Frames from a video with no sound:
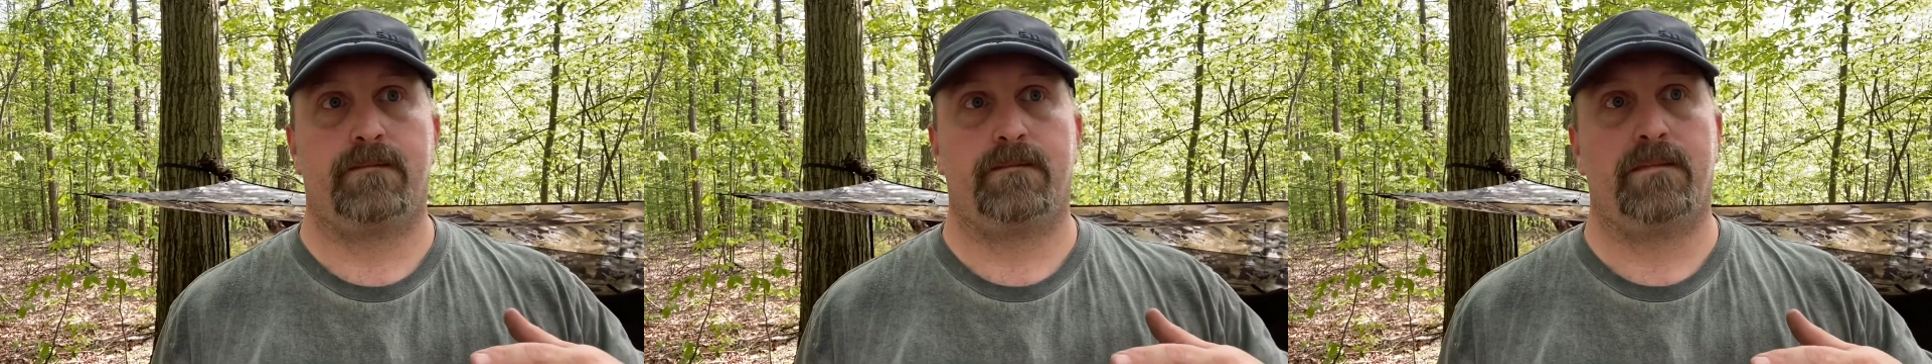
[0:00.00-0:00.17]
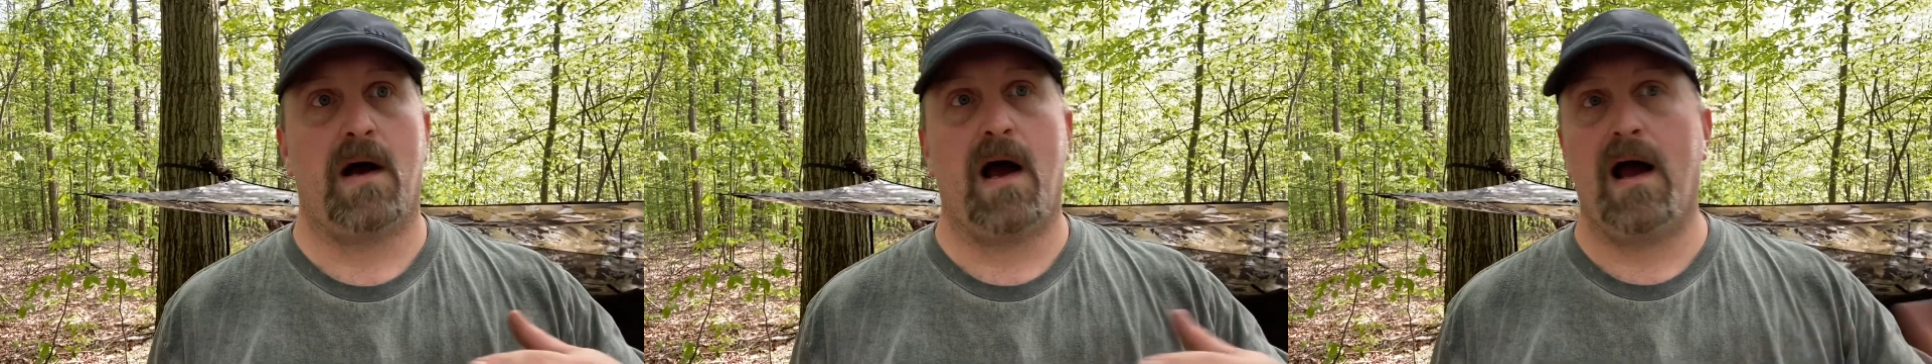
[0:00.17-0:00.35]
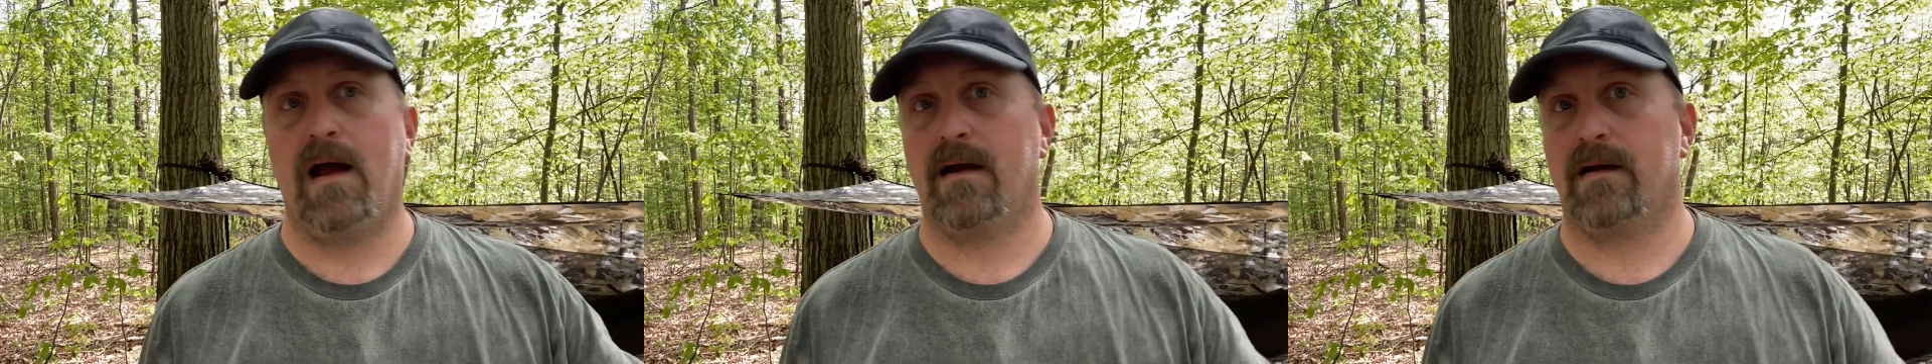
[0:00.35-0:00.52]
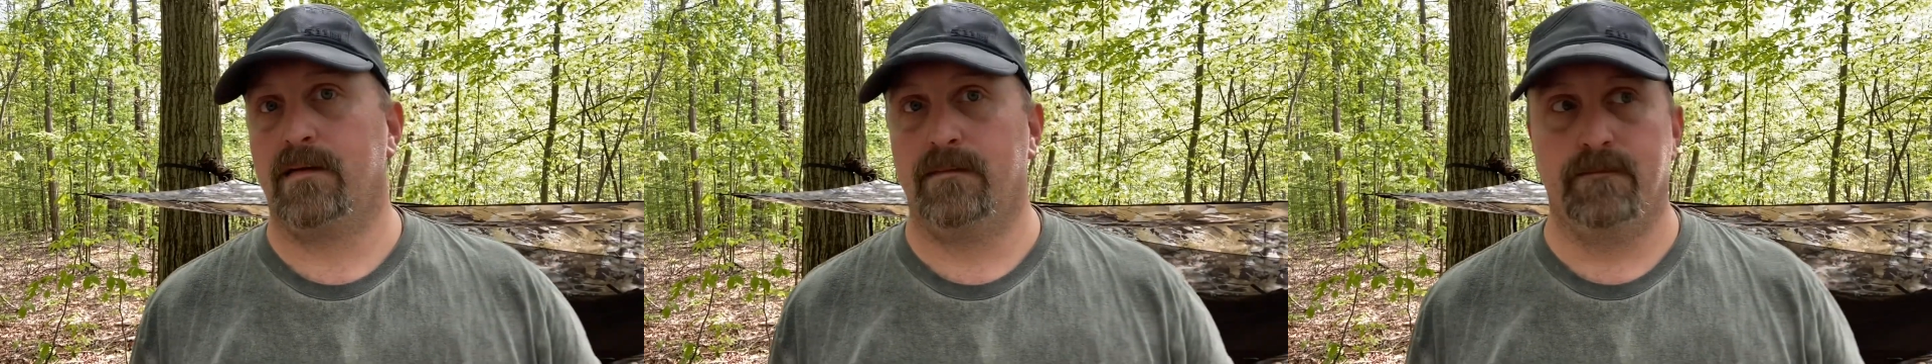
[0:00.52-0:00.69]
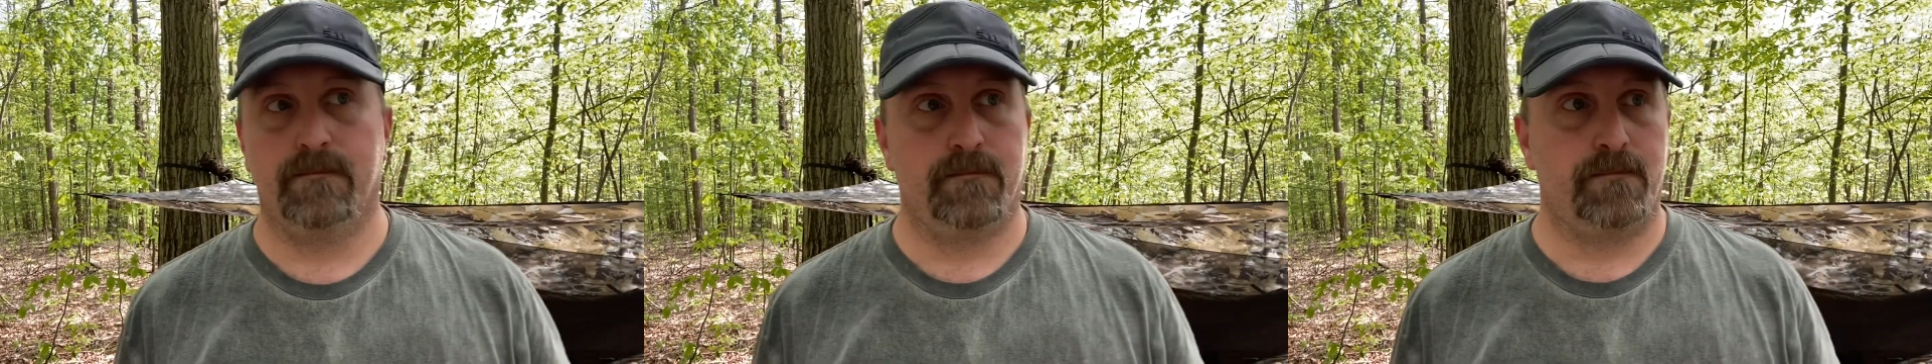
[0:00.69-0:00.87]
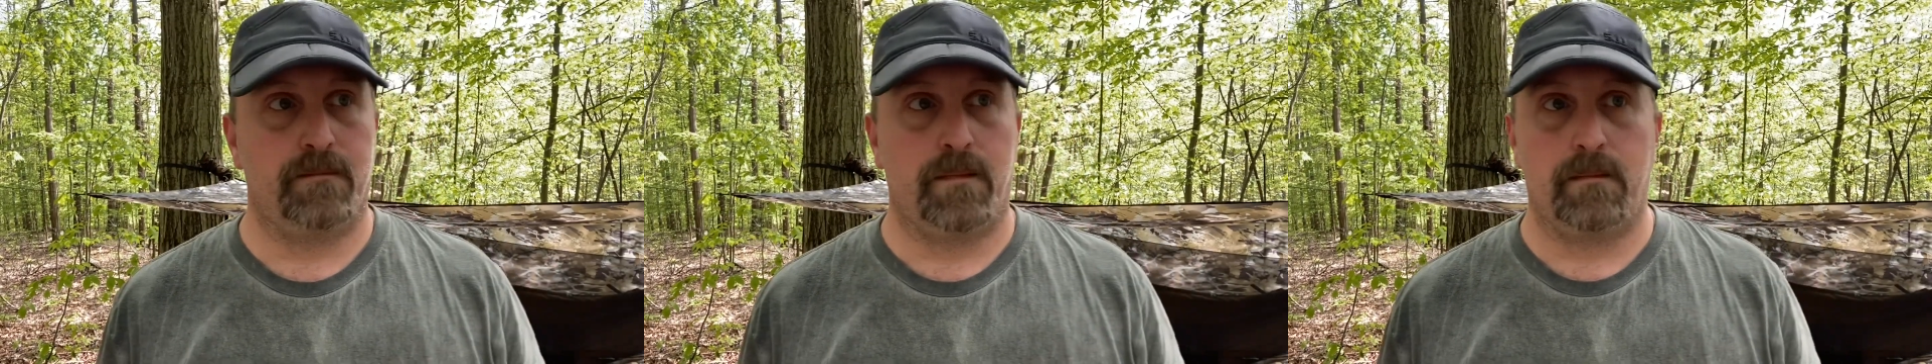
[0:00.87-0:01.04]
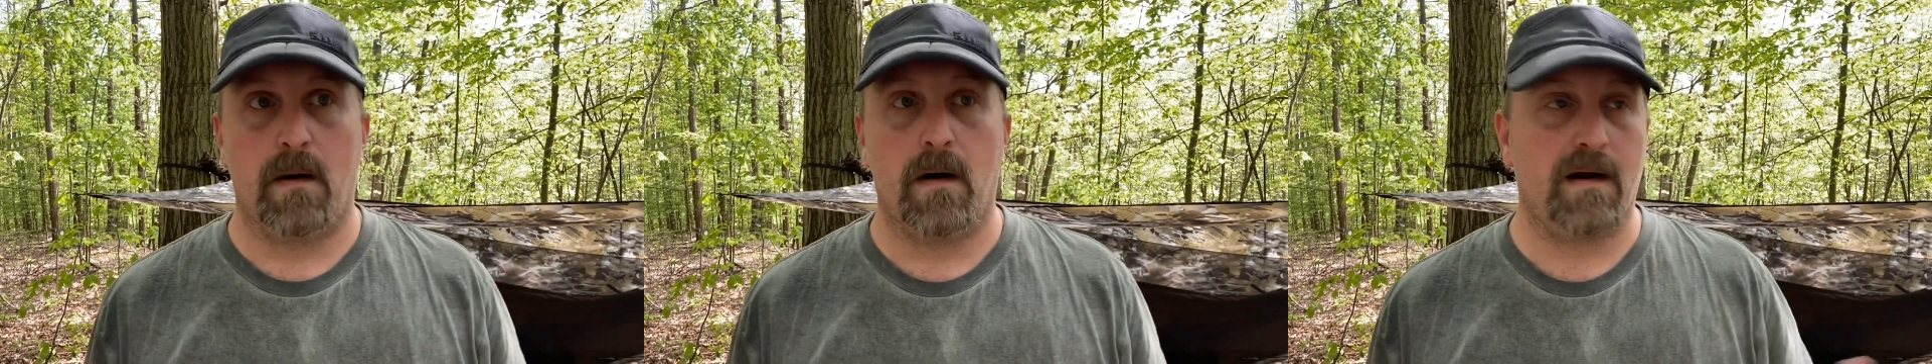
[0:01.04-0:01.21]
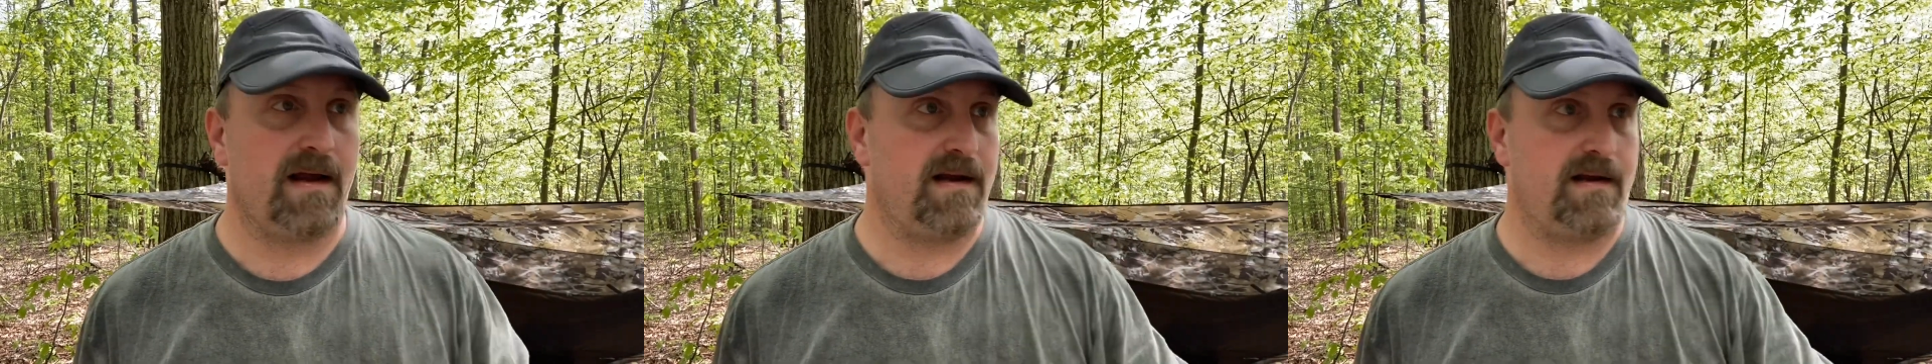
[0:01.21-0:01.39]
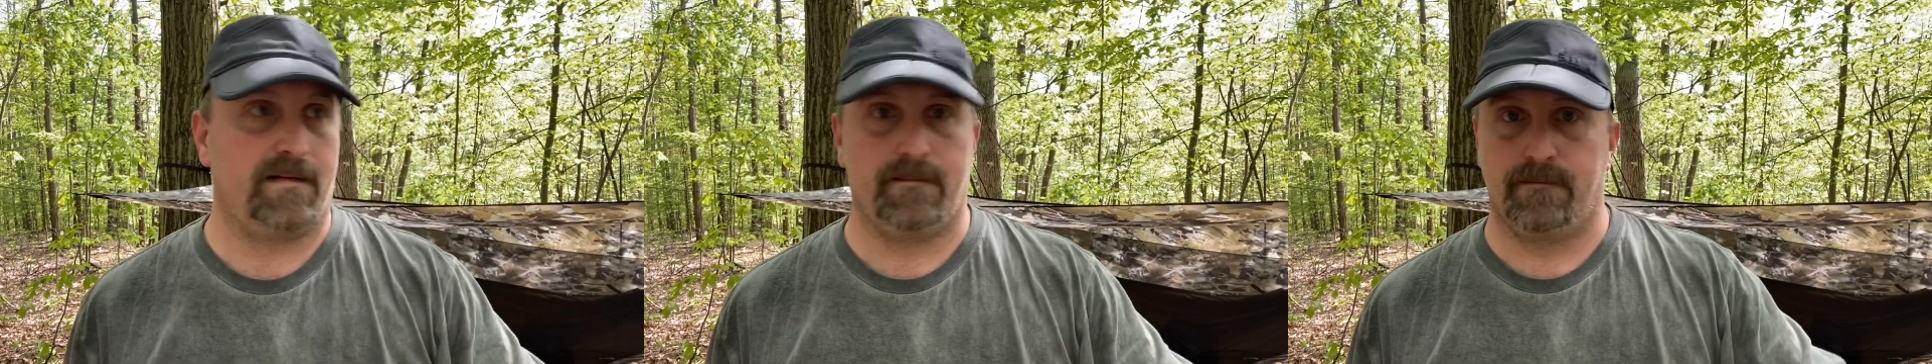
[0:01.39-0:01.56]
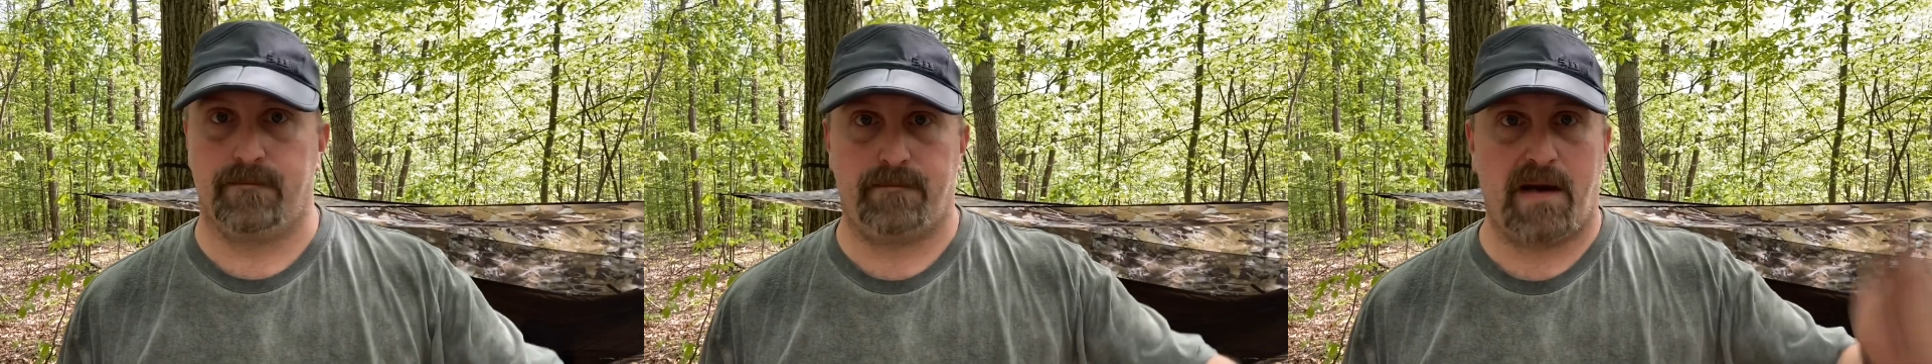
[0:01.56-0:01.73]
pot and